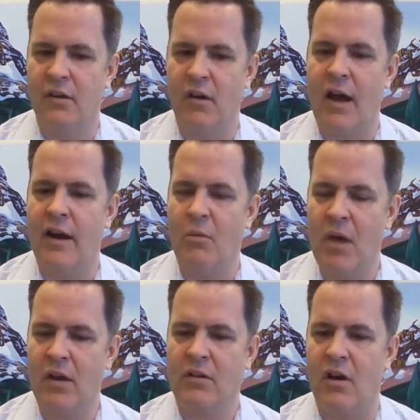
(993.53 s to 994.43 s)
higher
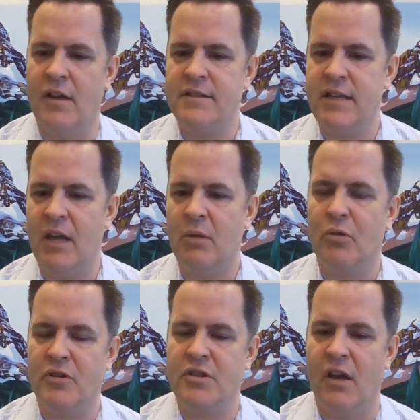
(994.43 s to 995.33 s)
metal content
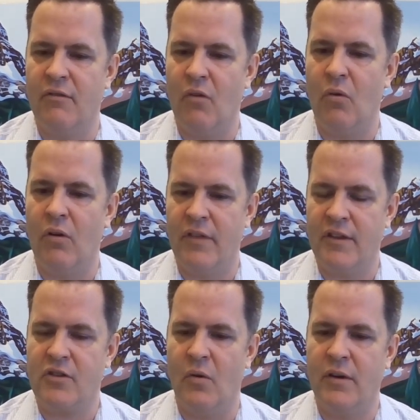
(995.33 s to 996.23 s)
per ton of ore
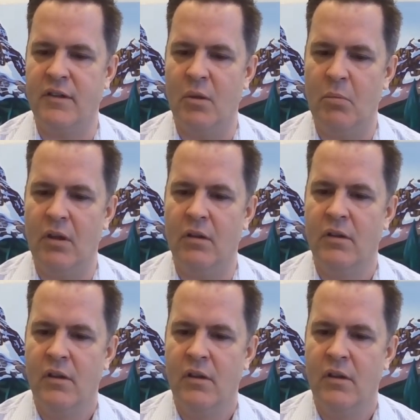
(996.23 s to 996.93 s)
that's going to the mill.